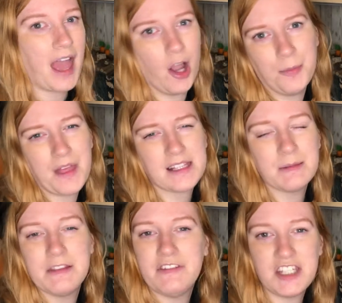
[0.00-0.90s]
I hope that
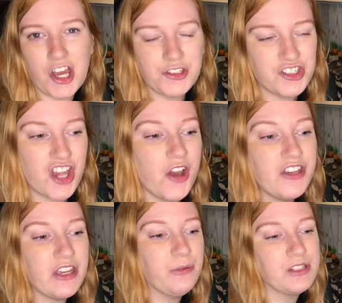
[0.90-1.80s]
some of the videos show
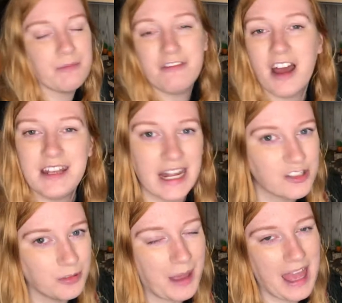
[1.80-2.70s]
you some of her
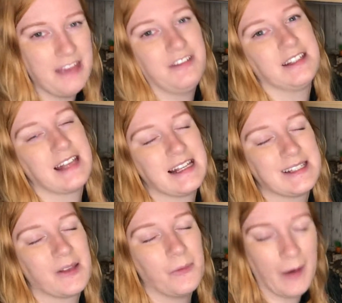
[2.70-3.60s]
natural behaviours
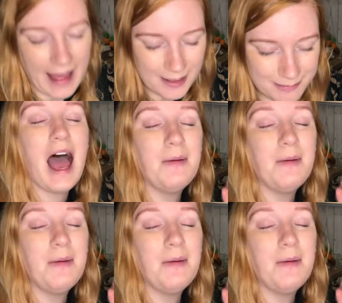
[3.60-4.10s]
as well.